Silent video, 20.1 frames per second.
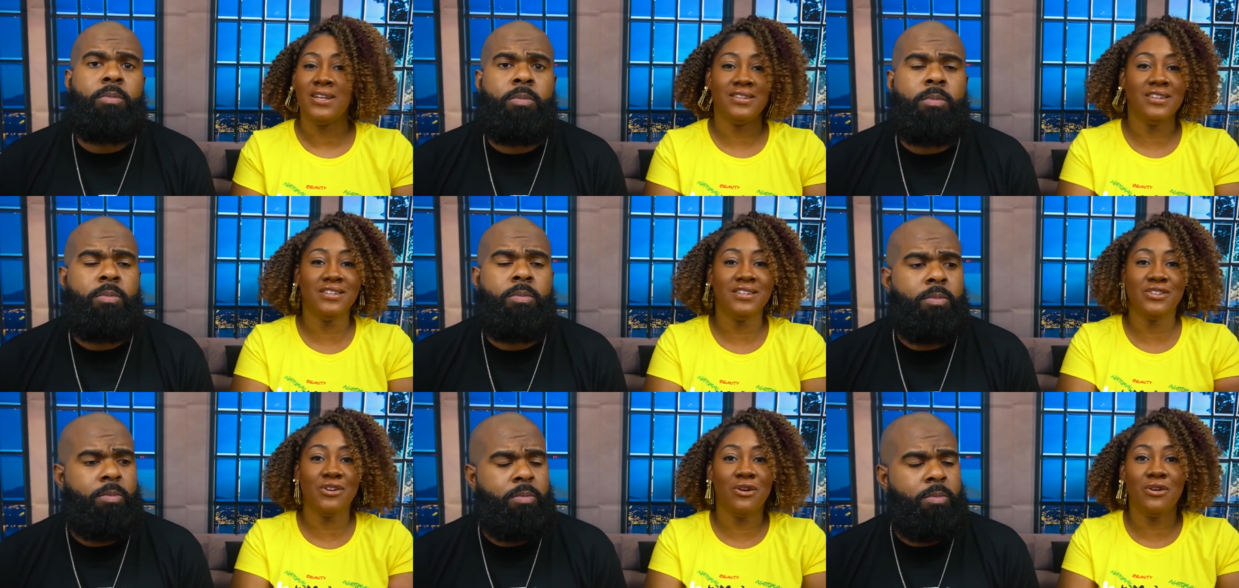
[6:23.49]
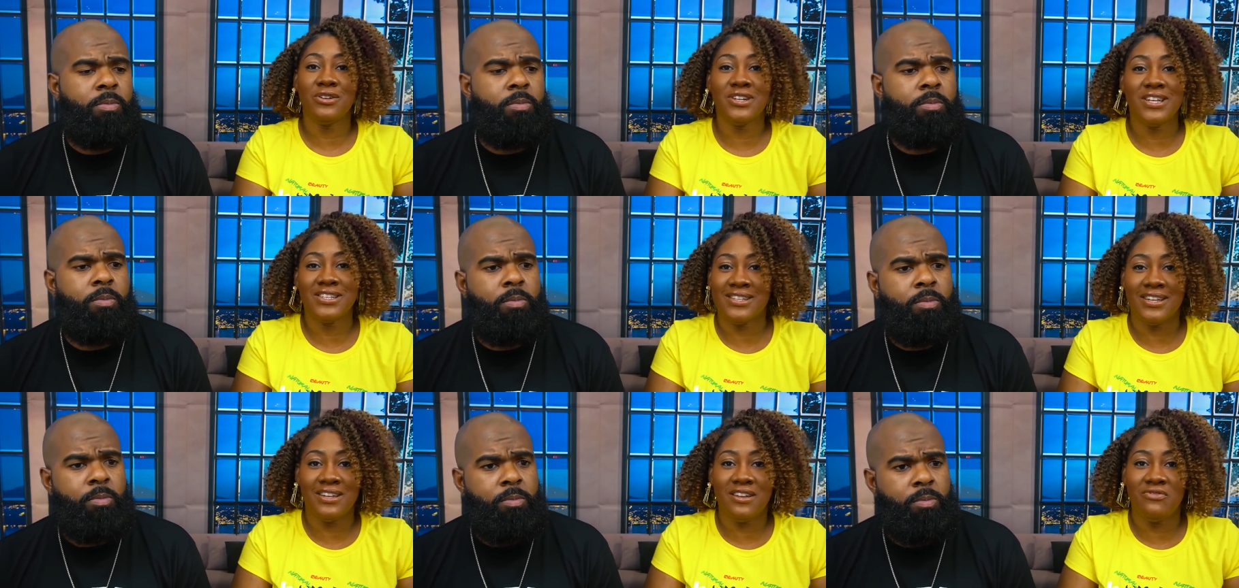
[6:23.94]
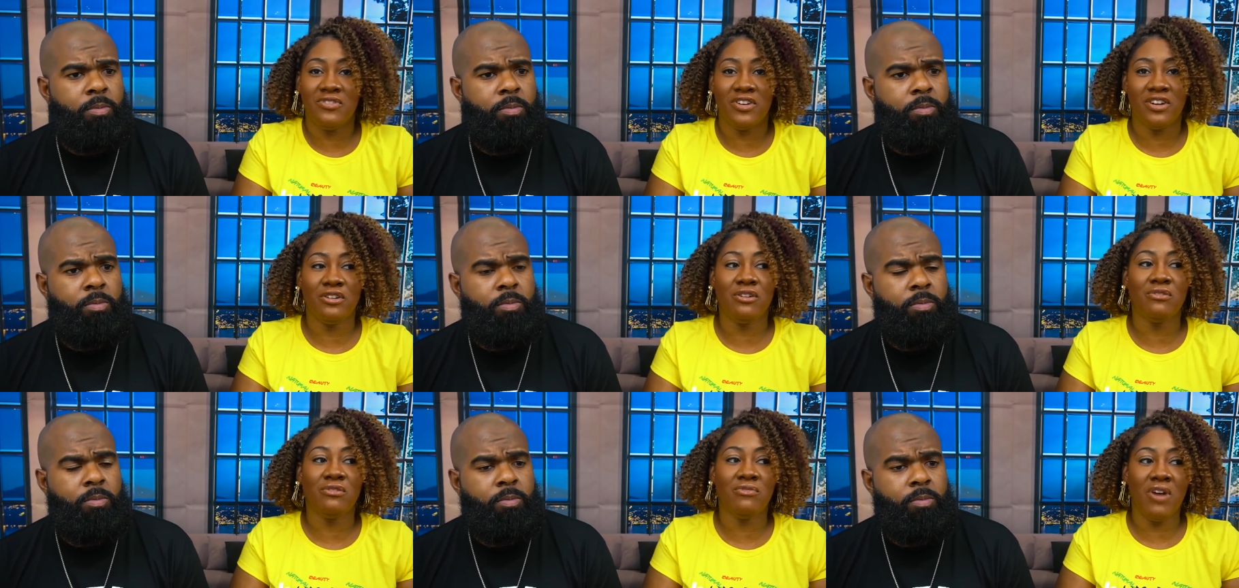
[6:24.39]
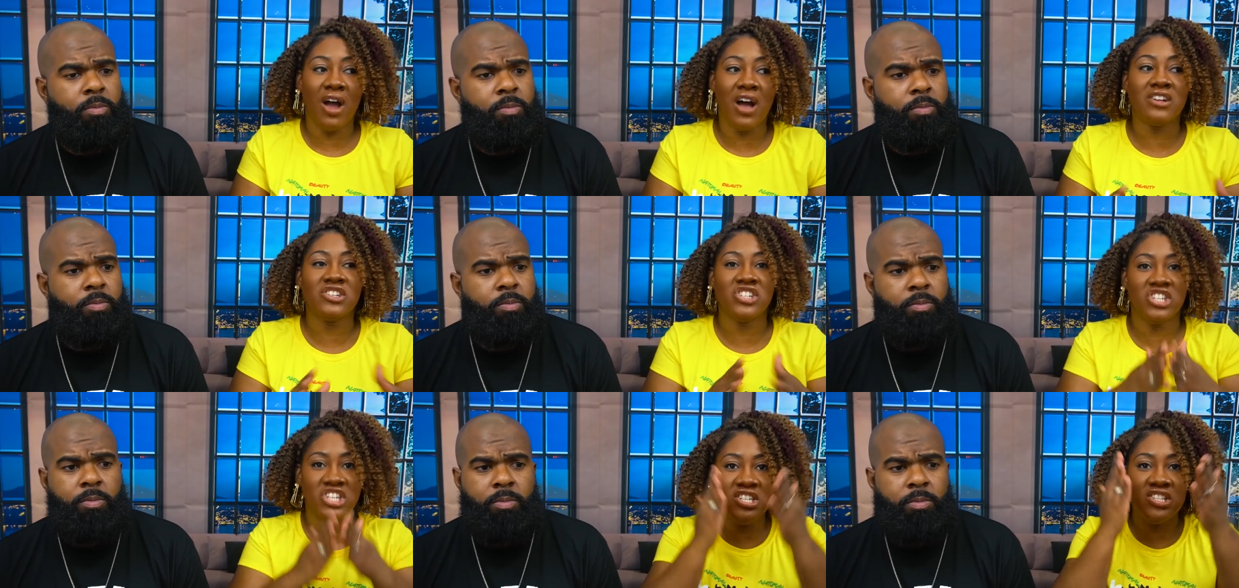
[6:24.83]
Speaker 1: This girl doesn't live under a
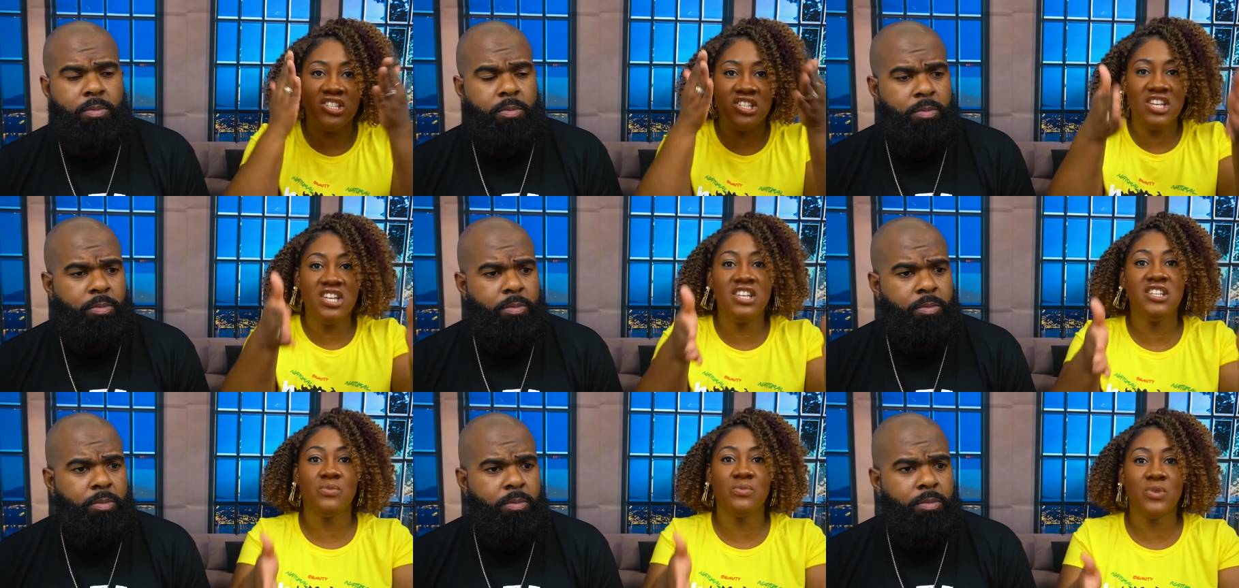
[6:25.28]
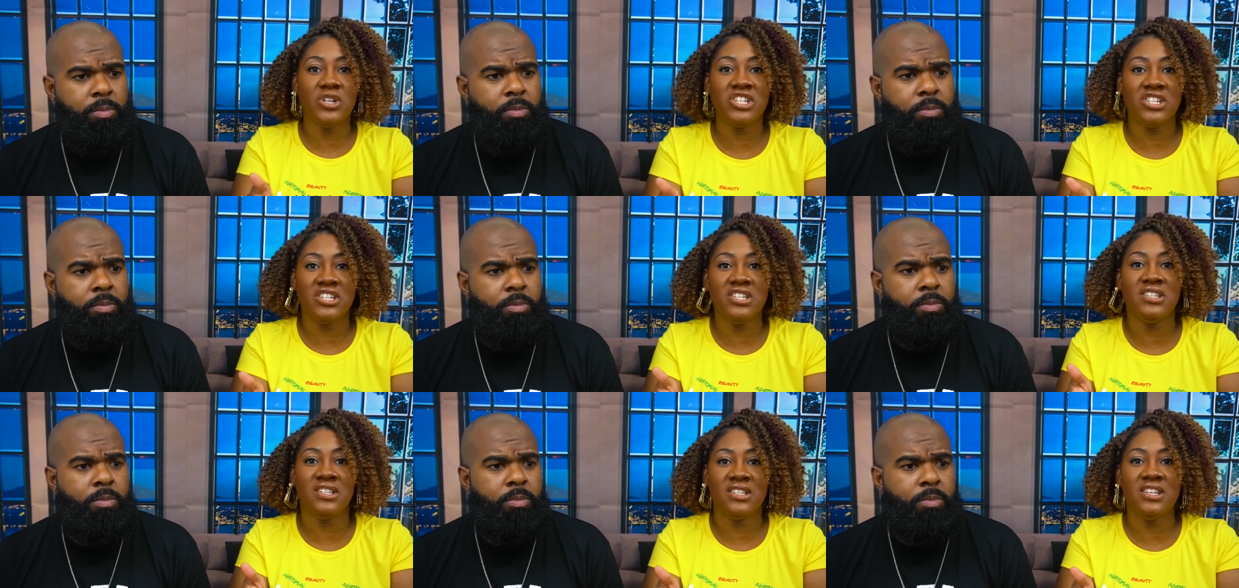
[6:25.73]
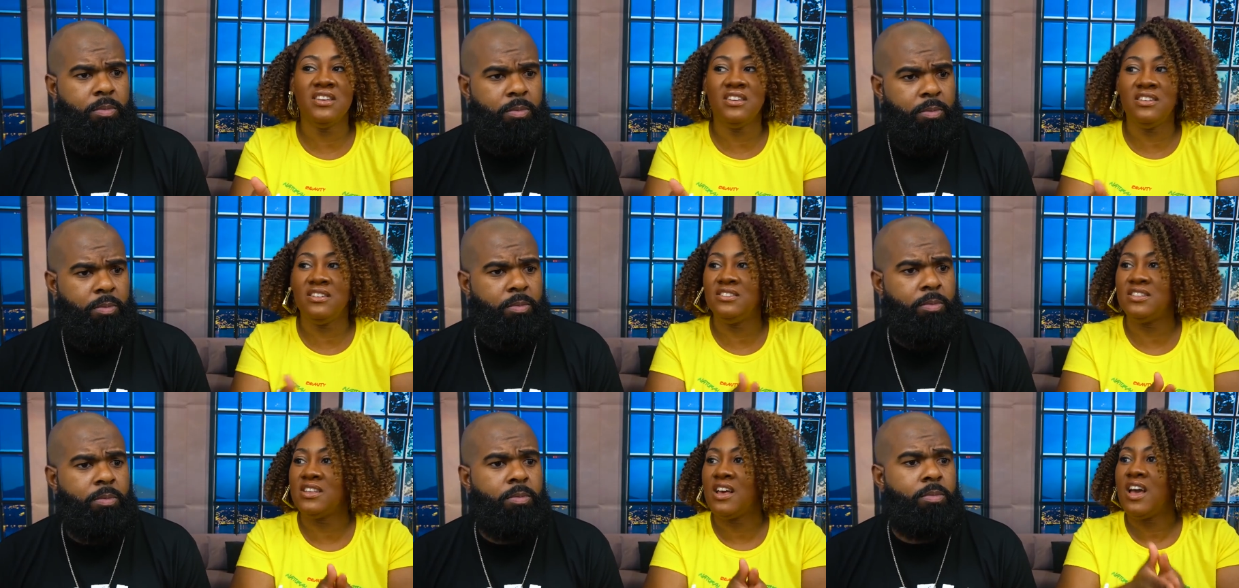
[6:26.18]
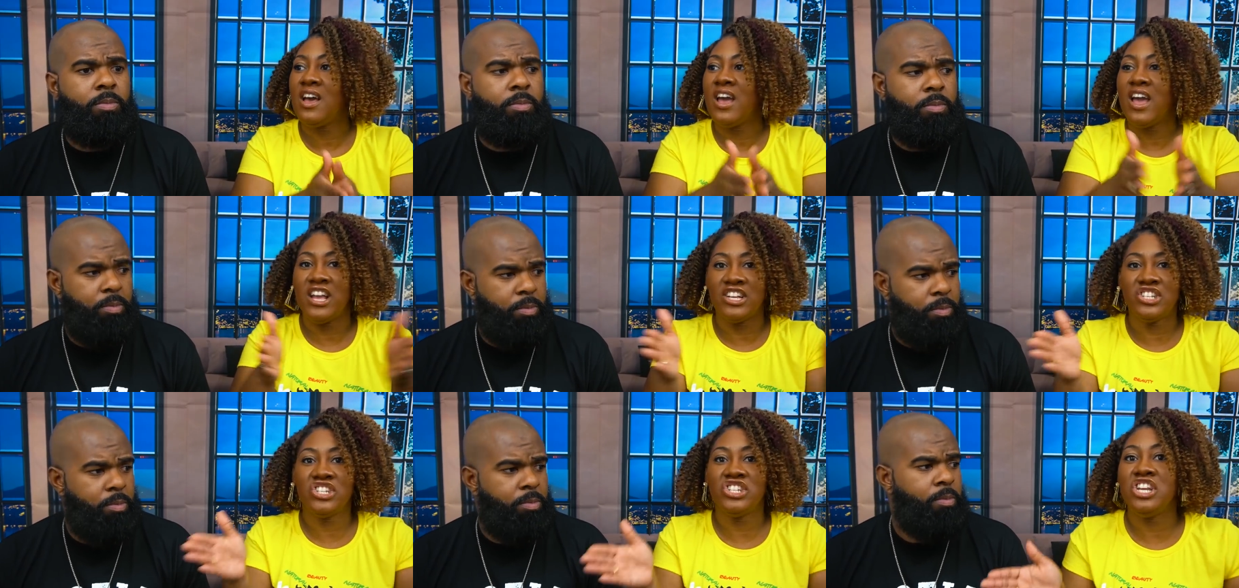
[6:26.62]
rock. She sees what she sees mm-hmm.
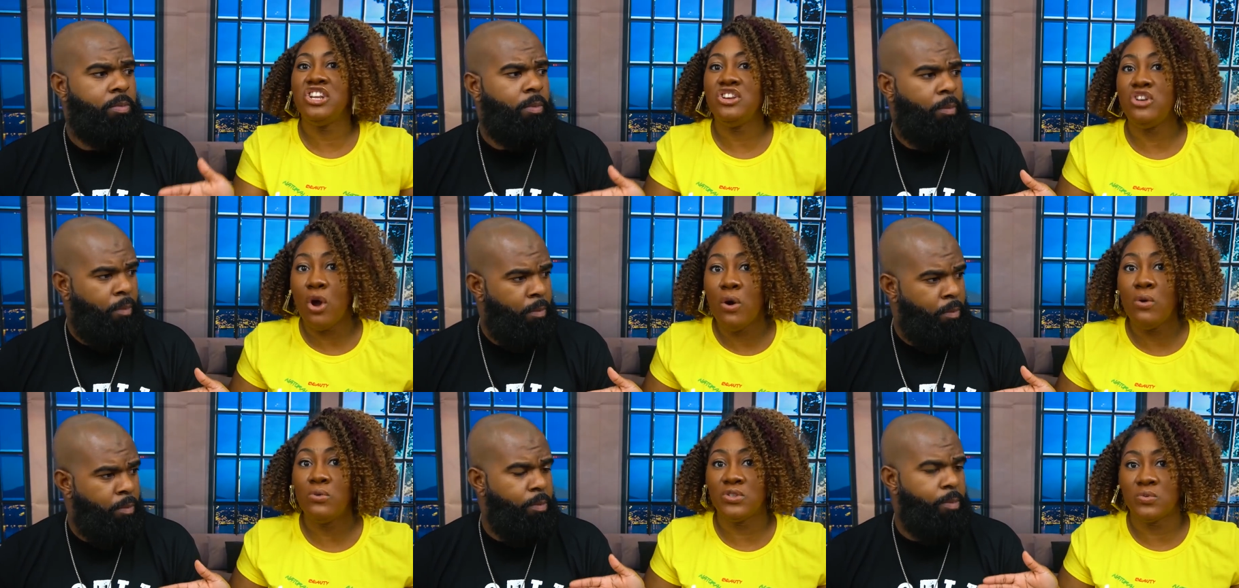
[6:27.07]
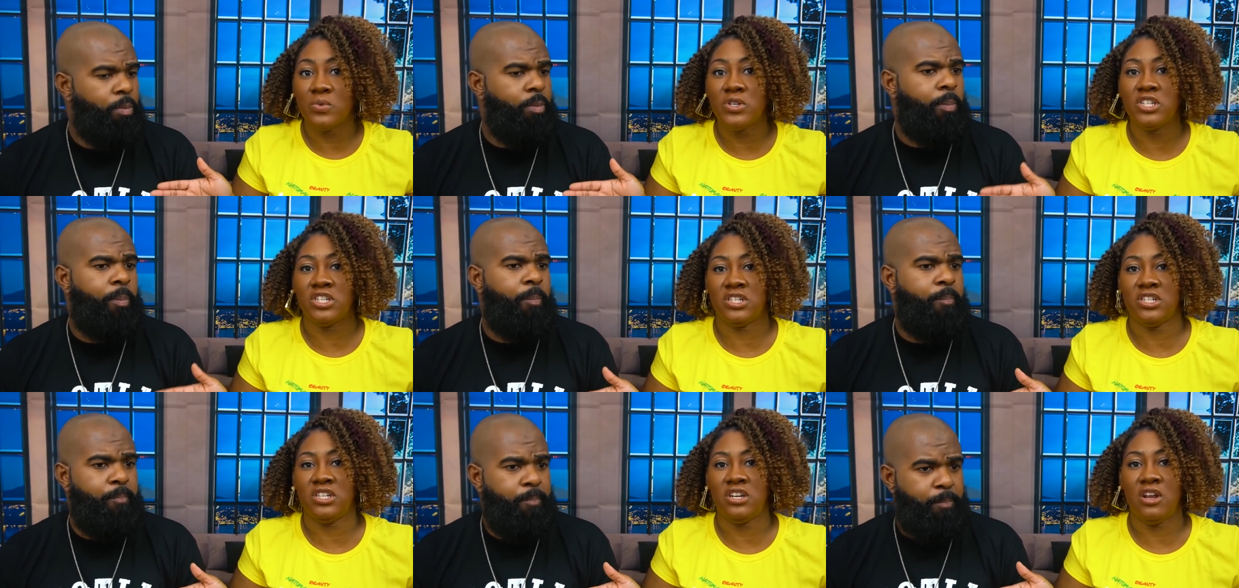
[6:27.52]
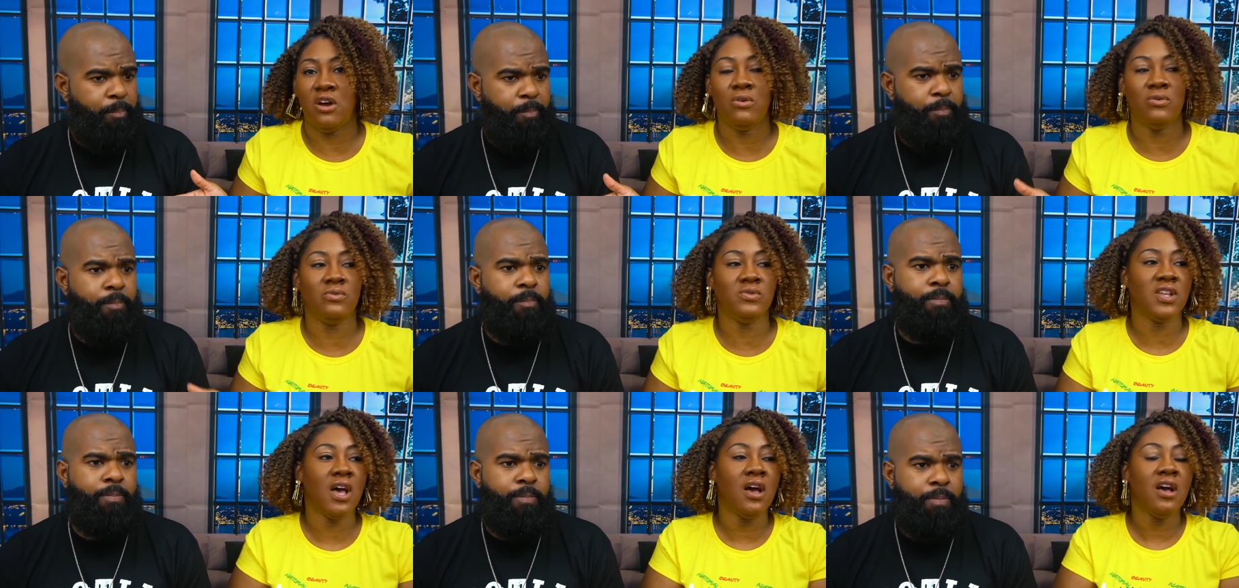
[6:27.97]
and she knows what she knows.